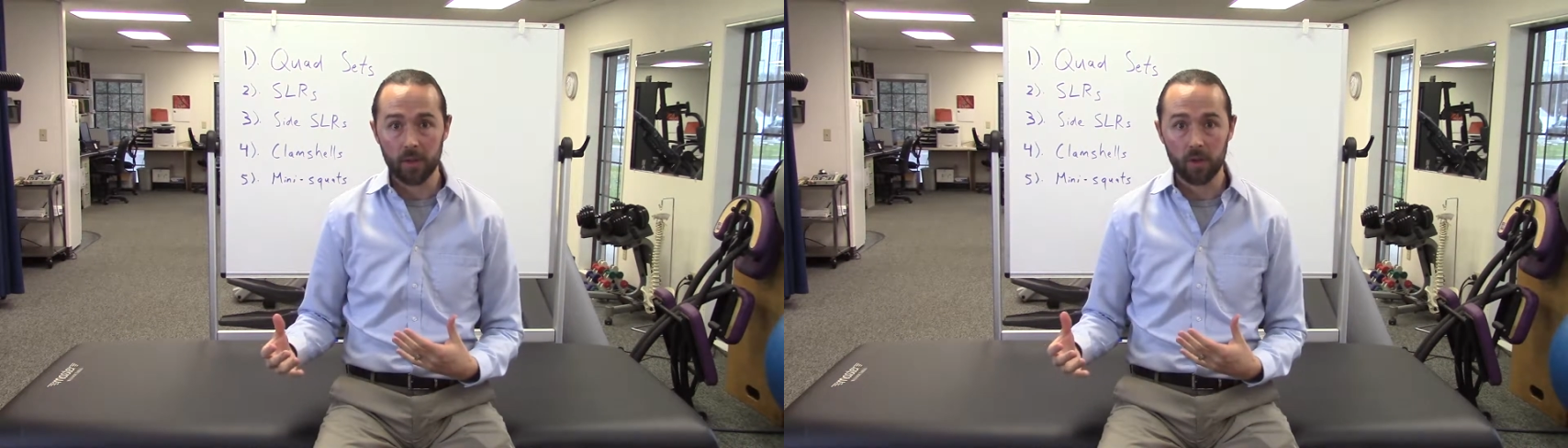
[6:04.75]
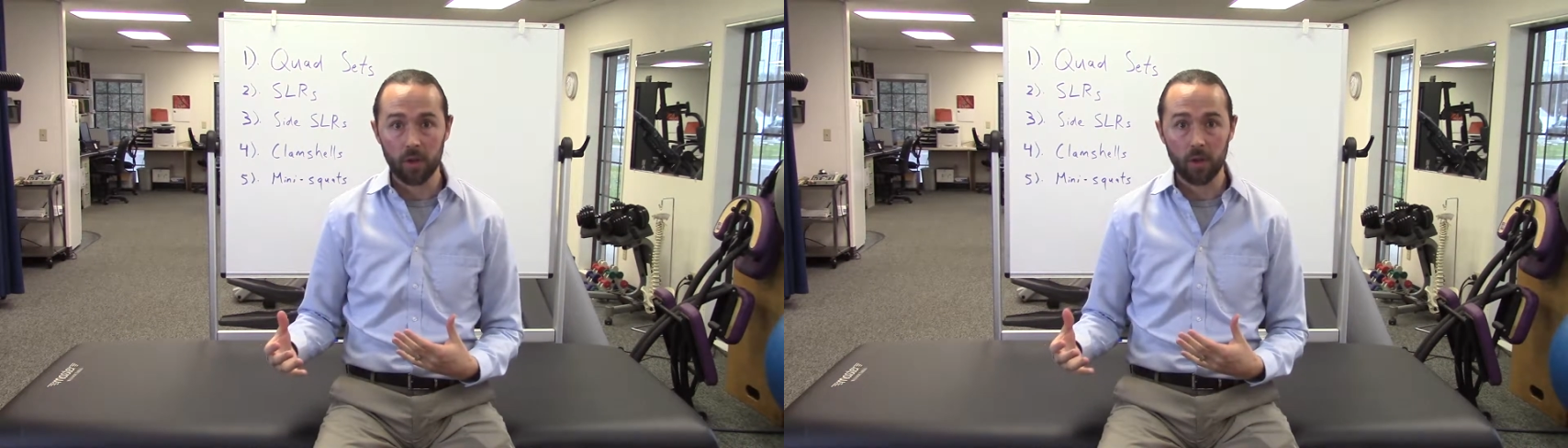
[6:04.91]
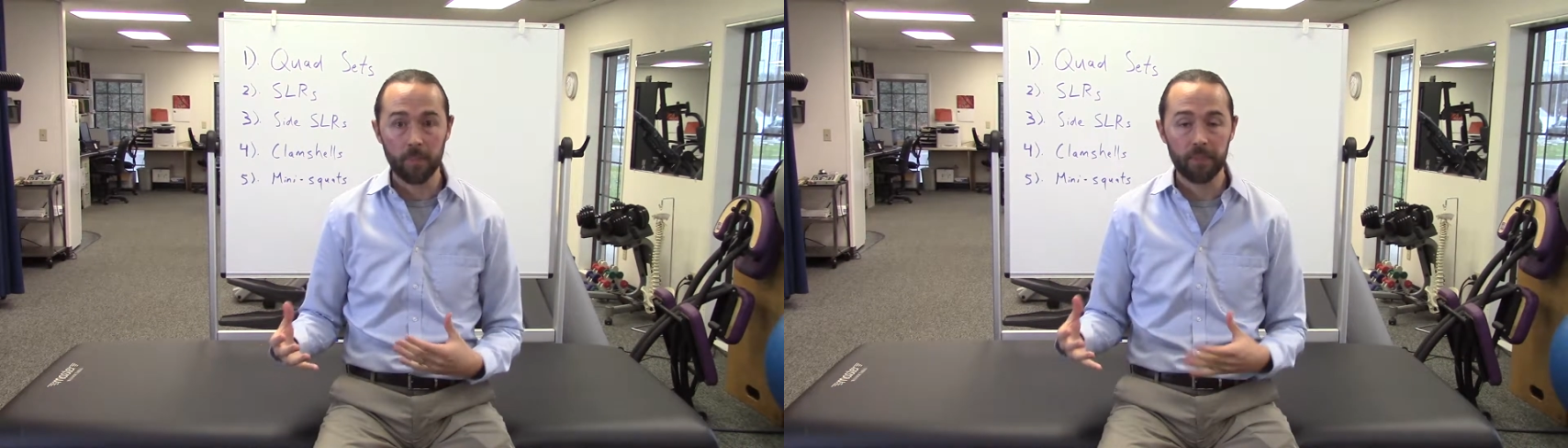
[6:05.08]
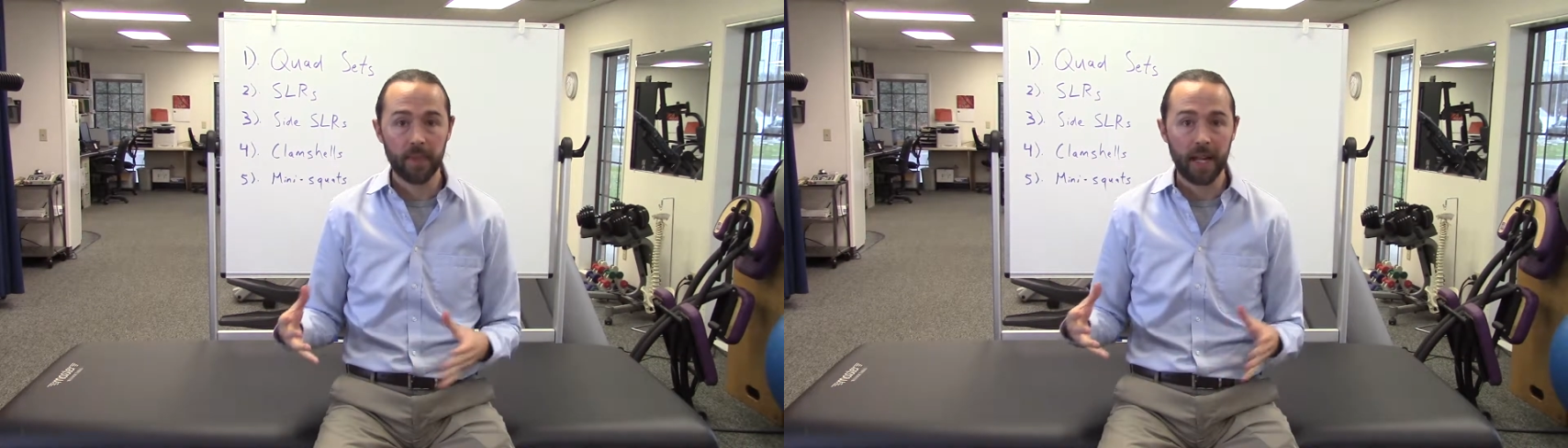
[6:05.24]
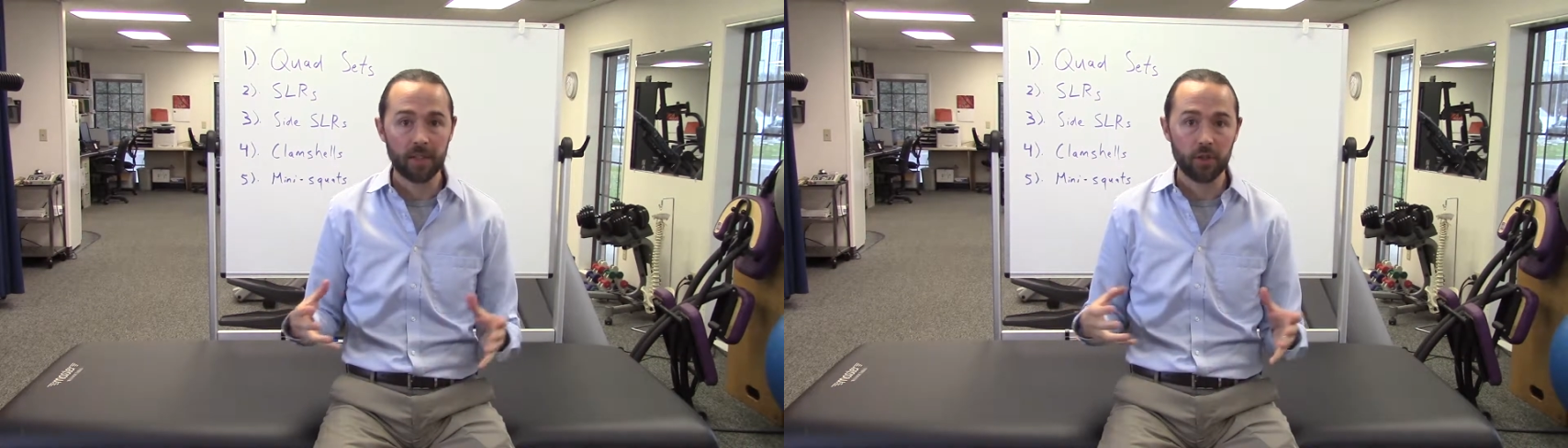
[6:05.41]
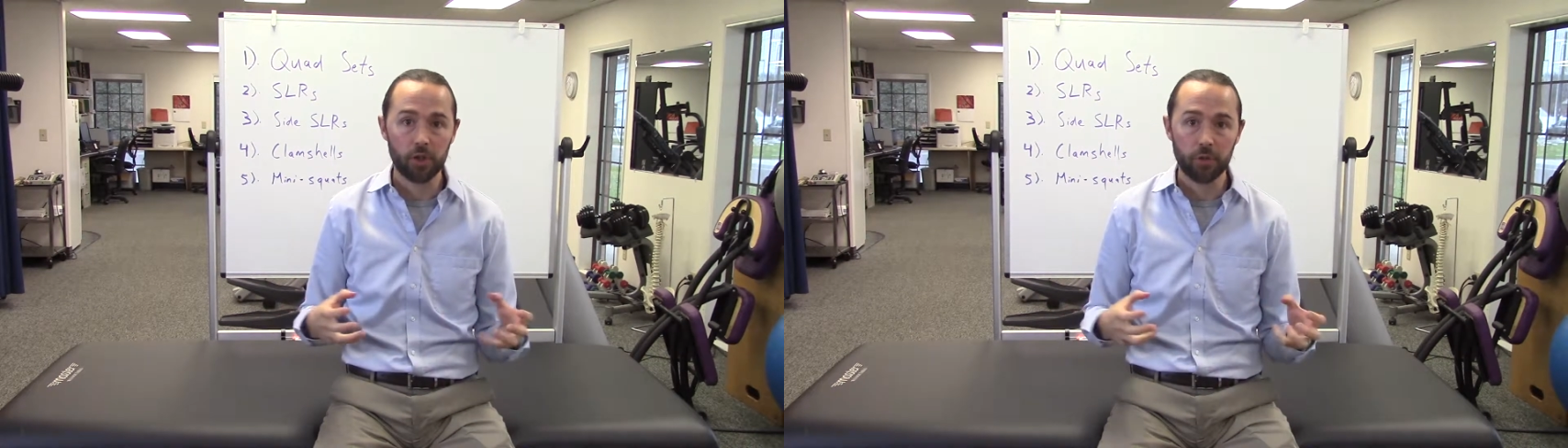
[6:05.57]
so
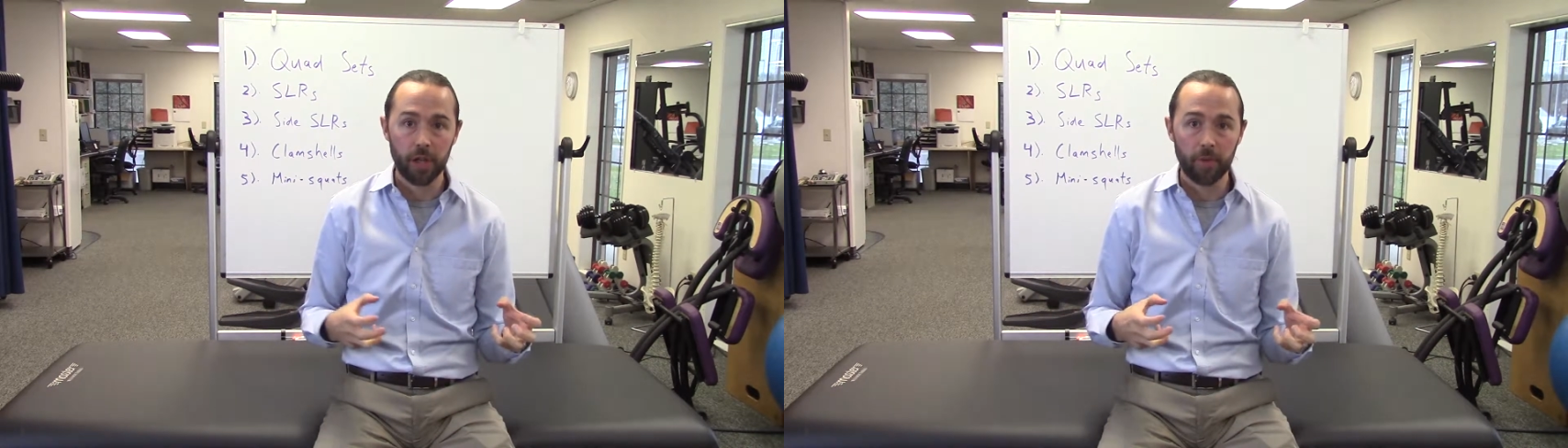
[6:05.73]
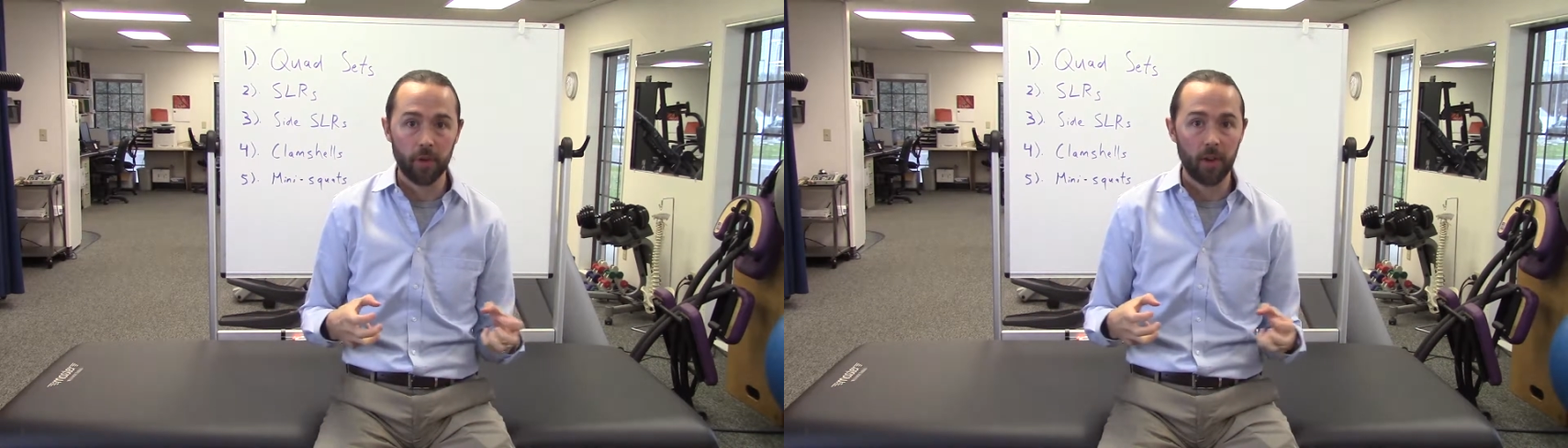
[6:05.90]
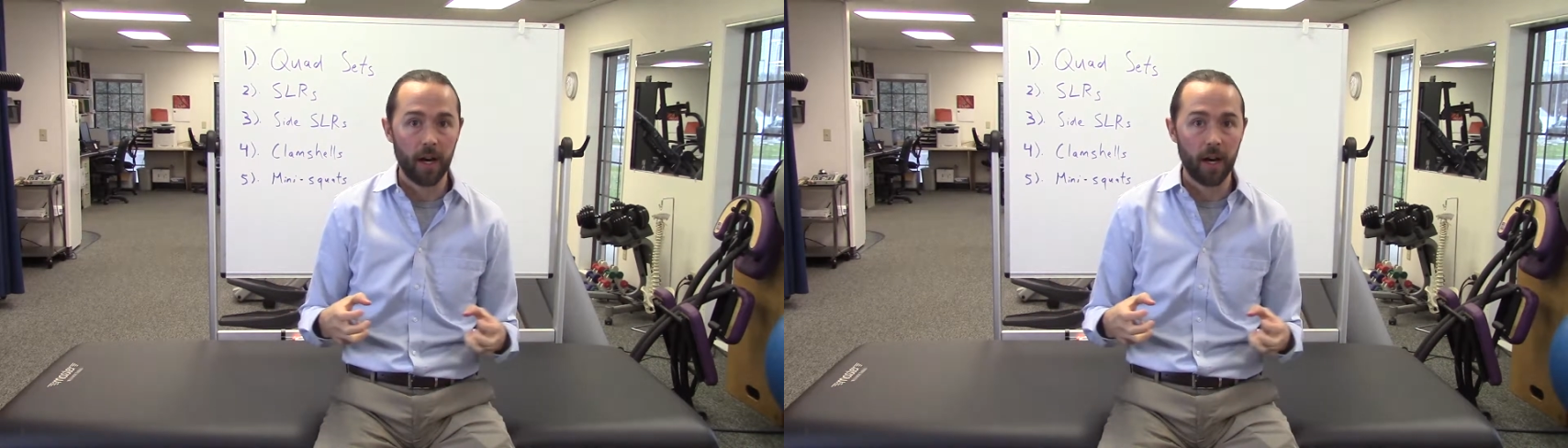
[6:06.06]
that's a trick for a